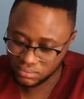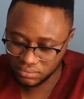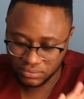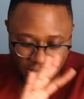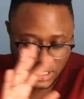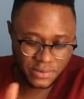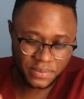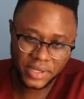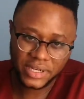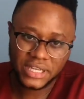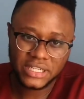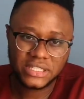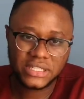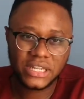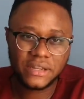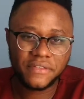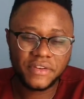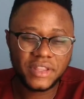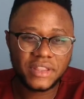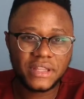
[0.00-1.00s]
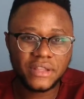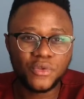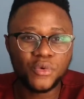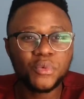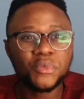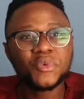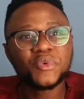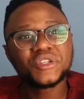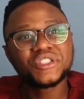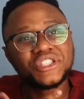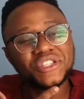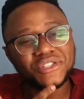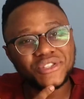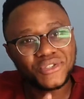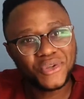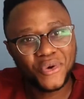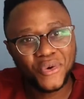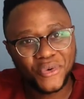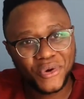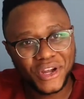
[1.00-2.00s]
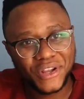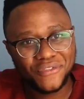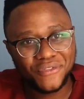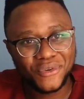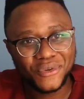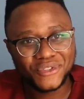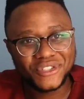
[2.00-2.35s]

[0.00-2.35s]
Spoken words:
explanation and everything, the woman was just so grateful.